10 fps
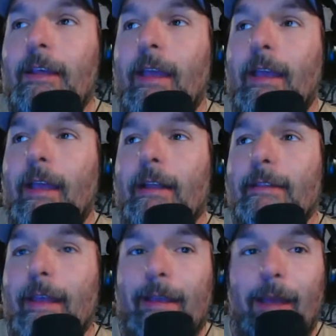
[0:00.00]
And
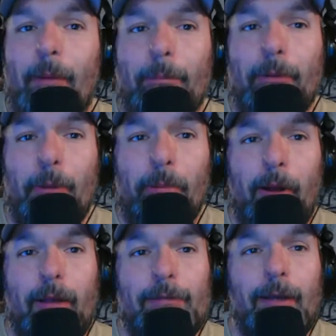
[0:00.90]
they came up with the
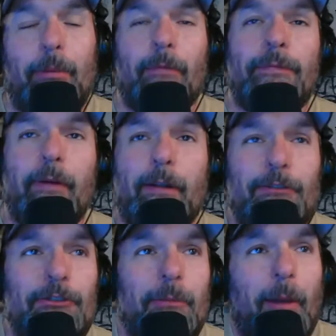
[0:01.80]
price. I about fucking
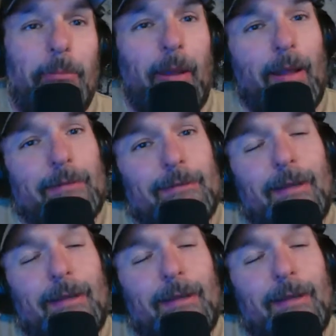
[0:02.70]
shit my pants.